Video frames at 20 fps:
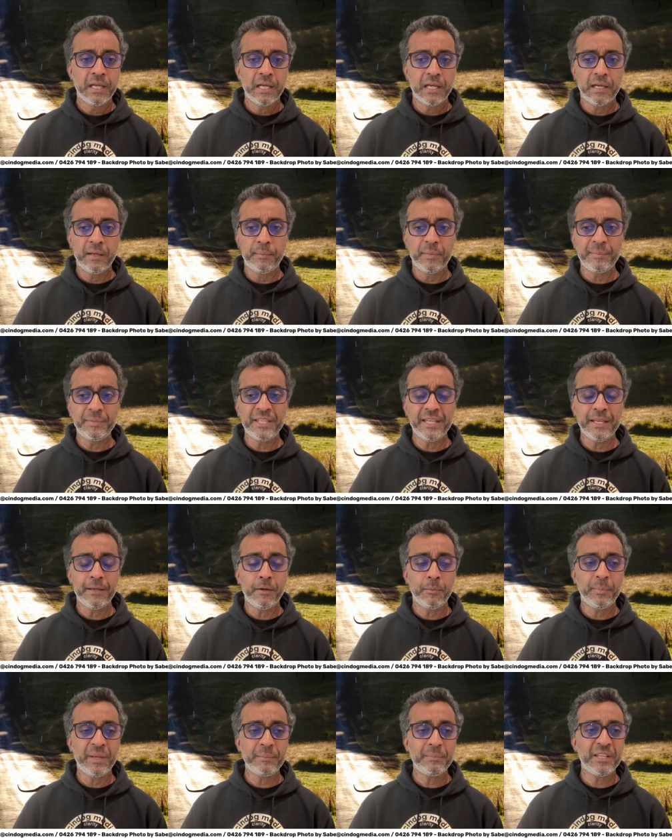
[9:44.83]

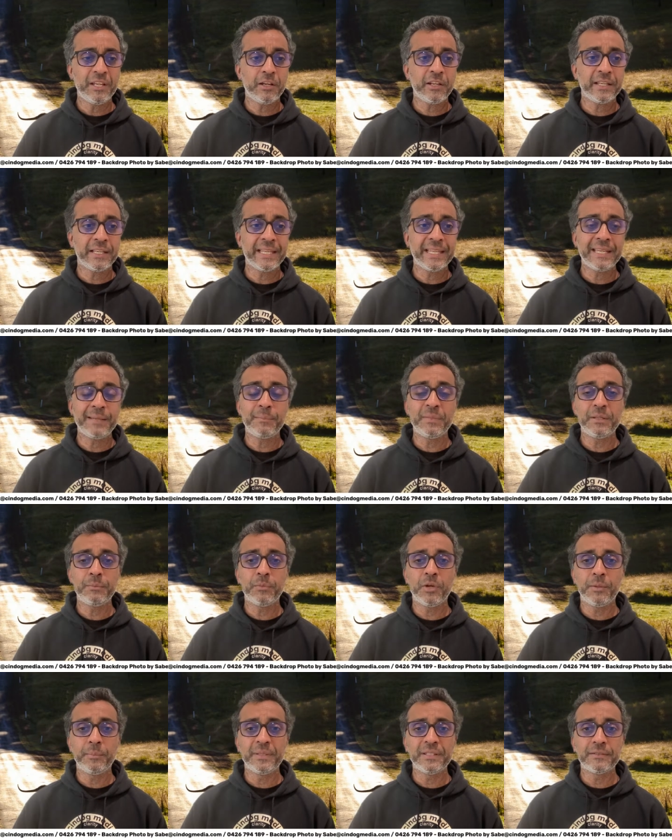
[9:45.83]
Maybe I can get him in
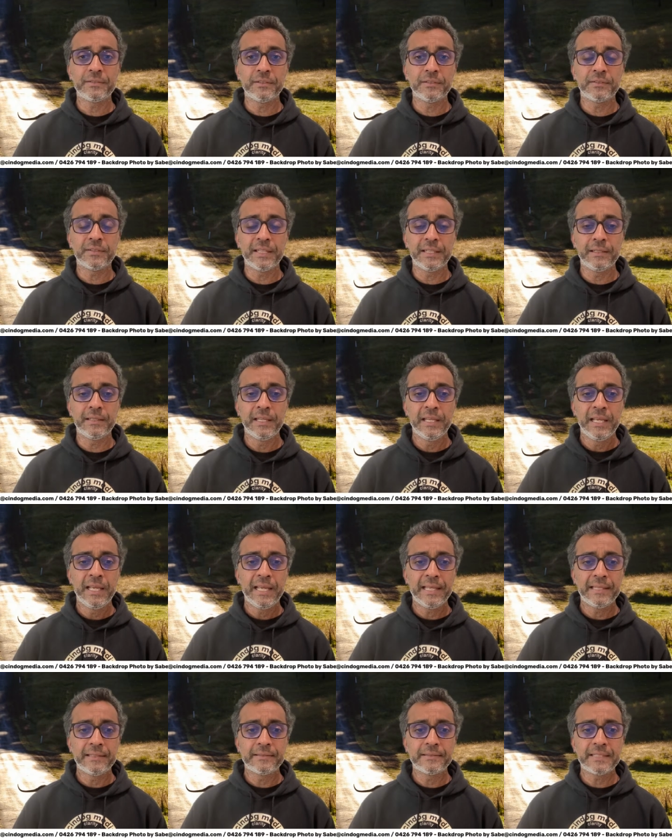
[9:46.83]
my business and
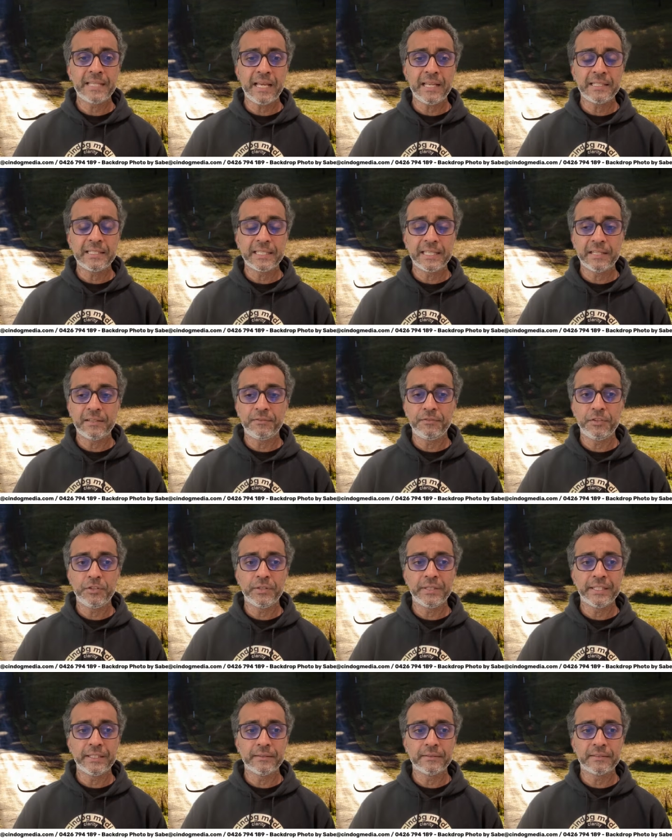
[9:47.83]
start to get a few
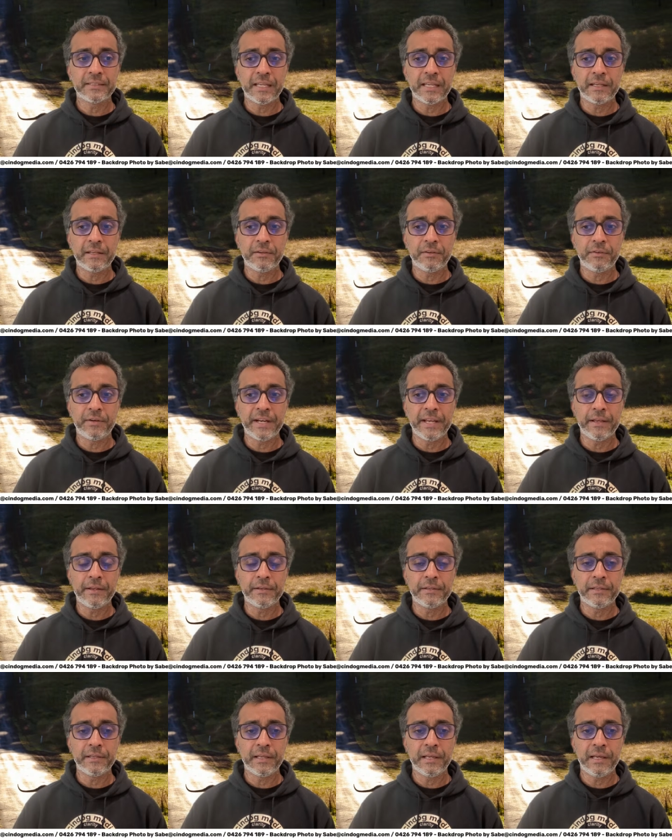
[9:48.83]
things done
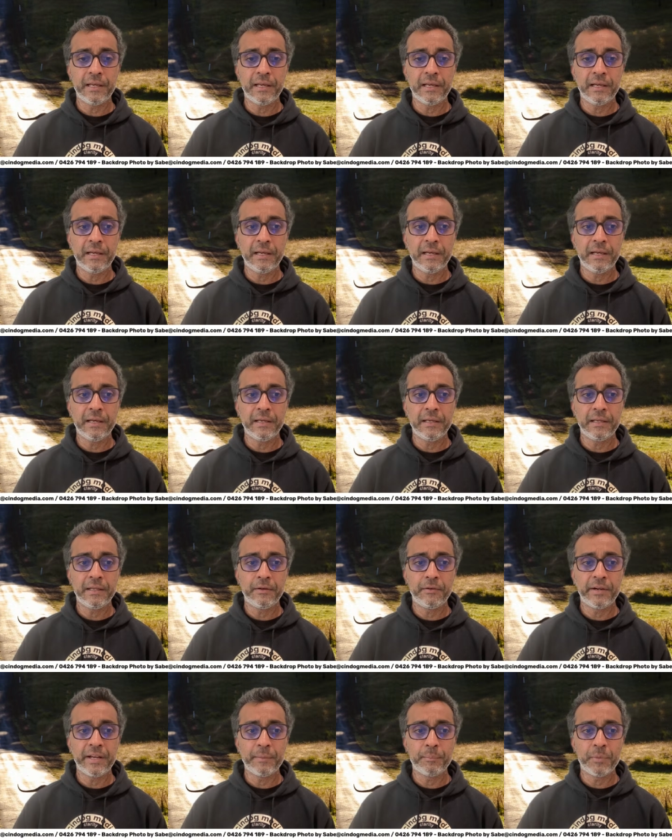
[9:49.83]
around
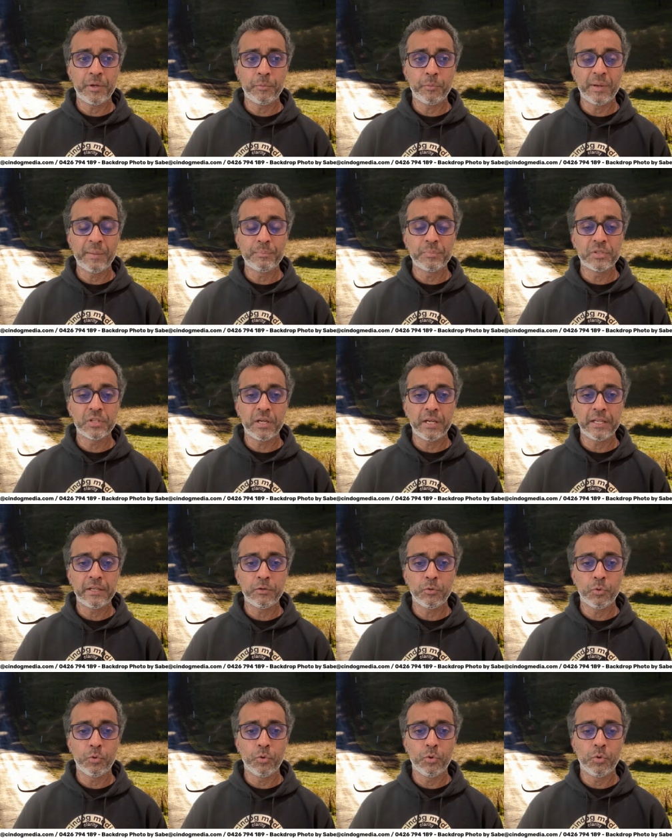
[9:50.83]
my website
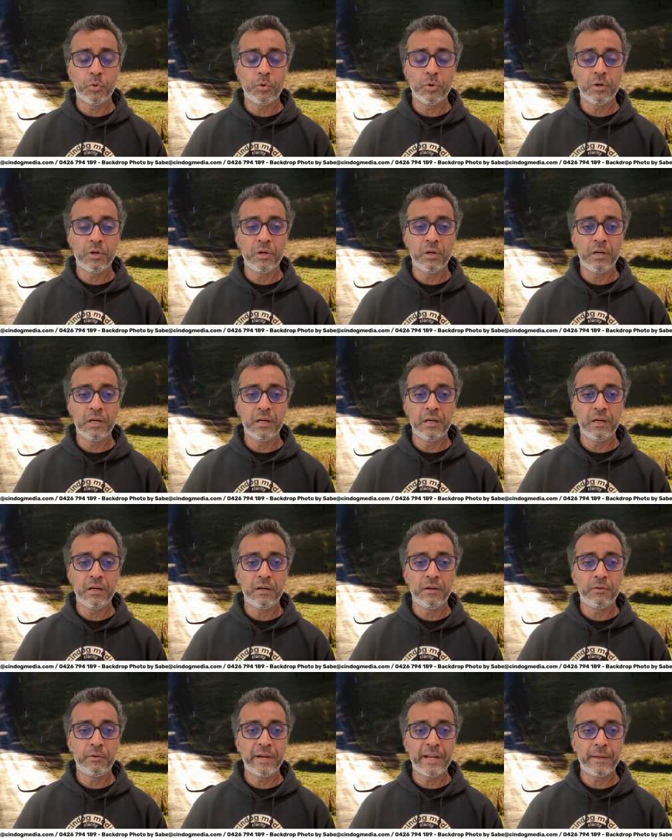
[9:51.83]
or
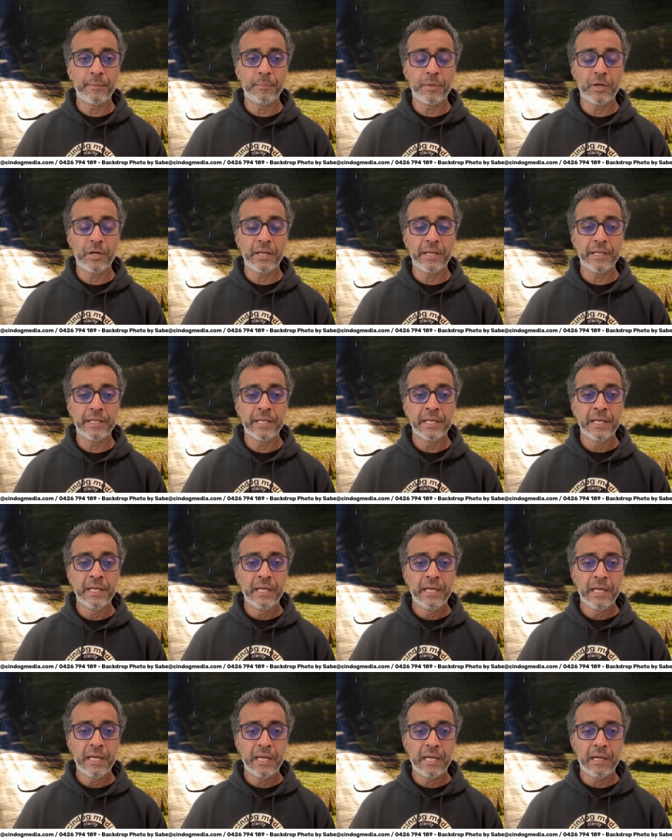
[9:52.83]
around my
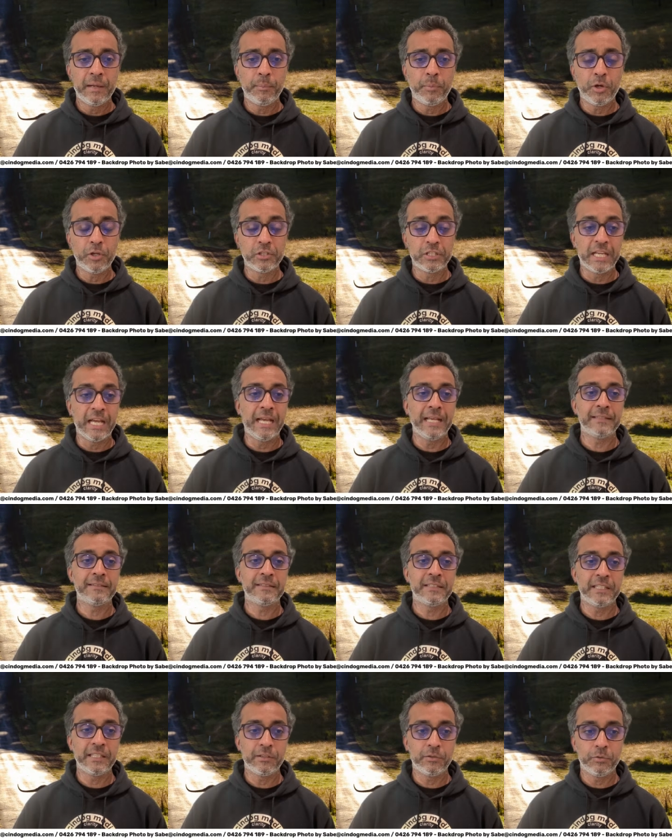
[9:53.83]

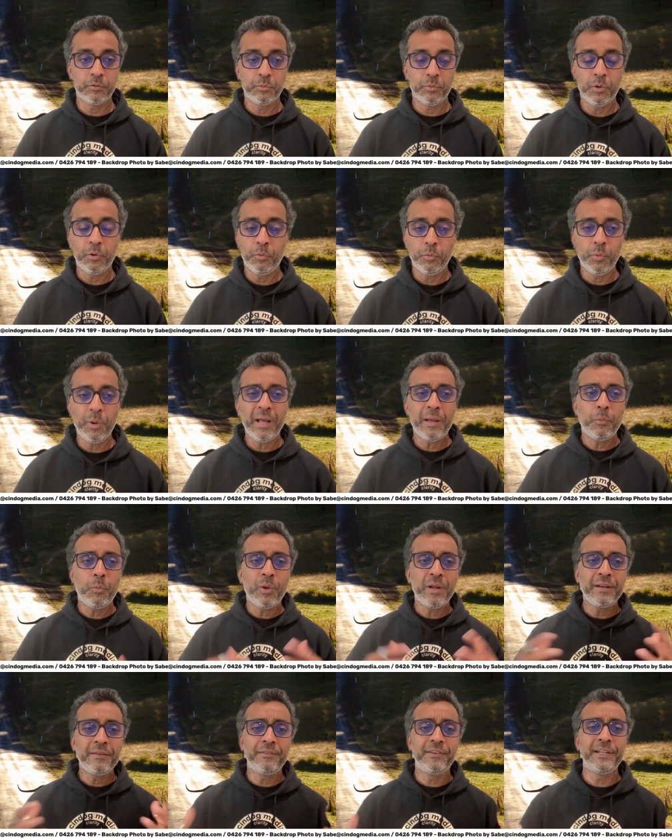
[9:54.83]
podcasting, or
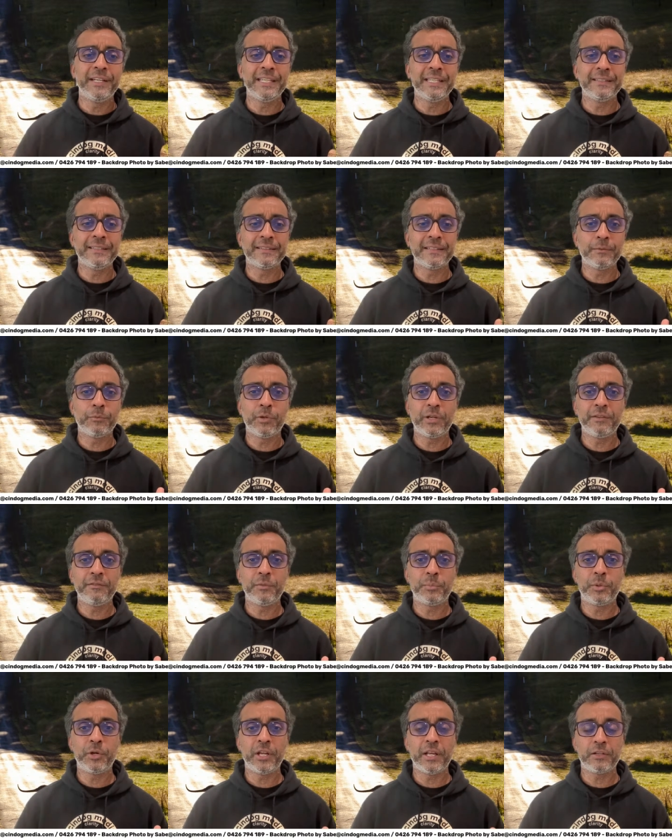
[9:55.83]
whatever it is, whatever
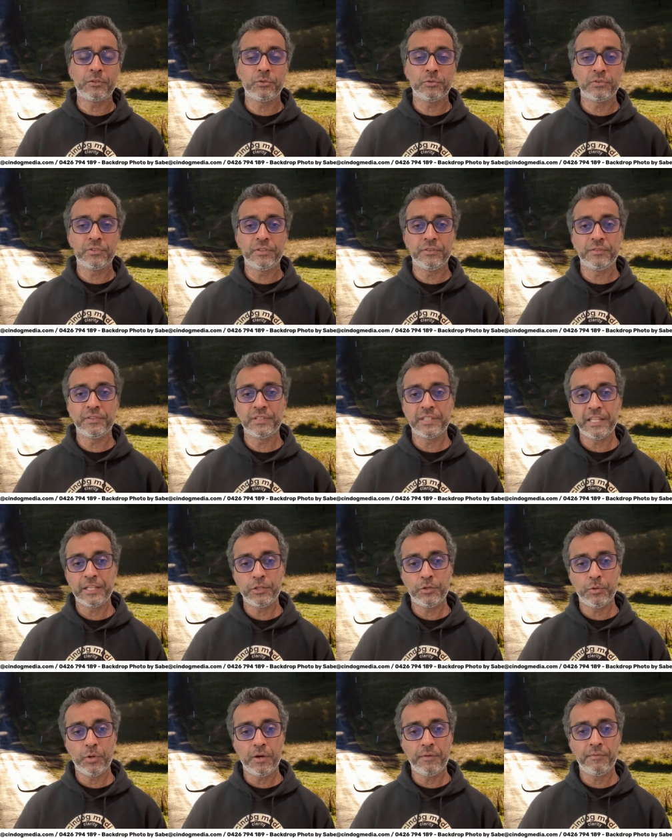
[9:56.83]
product or service that
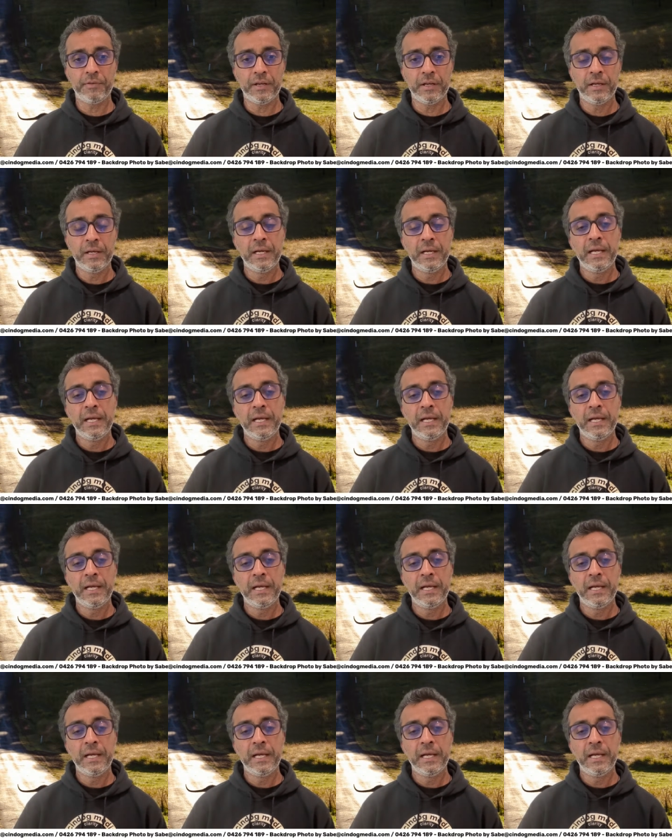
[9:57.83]
you offer.